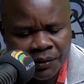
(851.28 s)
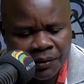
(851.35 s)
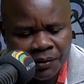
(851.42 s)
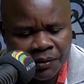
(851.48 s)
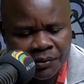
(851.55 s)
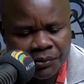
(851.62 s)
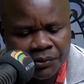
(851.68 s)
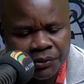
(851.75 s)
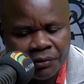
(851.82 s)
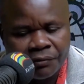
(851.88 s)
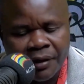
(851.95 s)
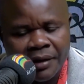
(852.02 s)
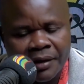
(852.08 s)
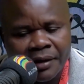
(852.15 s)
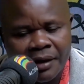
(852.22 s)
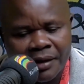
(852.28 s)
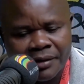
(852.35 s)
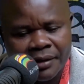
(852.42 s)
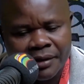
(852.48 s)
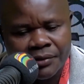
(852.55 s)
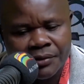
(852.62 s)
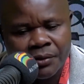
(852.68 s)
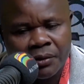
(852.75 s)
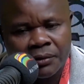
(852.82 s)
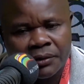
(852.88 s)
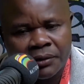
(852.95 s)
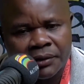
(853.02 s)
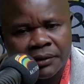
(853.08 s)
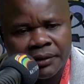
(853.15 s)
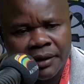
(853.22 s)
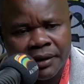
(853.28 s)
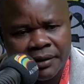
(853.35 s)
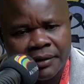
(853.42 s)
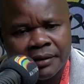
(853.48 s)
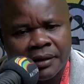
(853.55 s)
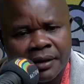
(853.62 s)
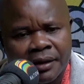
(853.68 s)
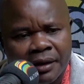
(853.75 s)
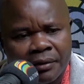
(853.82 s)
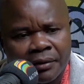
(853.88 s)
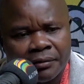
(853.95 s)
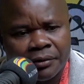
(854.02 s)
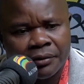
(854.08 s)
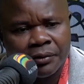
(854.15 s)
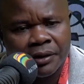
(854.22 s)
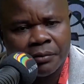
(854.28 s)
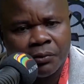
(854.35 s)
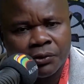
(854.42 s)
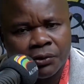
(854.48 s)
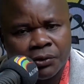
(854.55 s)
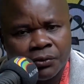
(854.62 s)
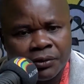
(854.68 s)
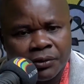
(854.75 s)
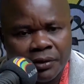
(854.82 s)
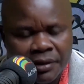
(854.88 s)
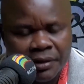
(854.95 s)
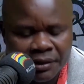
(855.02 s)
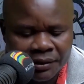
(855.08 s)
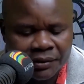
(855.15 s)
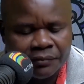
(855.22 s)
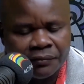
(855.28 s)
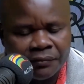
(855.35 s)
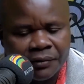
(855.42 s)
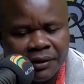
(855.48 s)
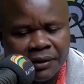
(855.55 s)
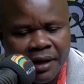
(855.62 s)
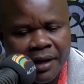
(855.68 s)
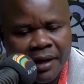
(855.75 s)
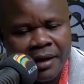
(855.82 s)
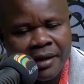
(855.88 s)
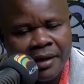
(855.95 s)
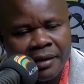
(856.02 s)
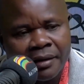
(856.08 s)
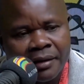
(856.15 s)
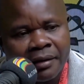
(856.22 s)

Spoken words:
So you'll find as a result, yes, we were able to receive the guideline,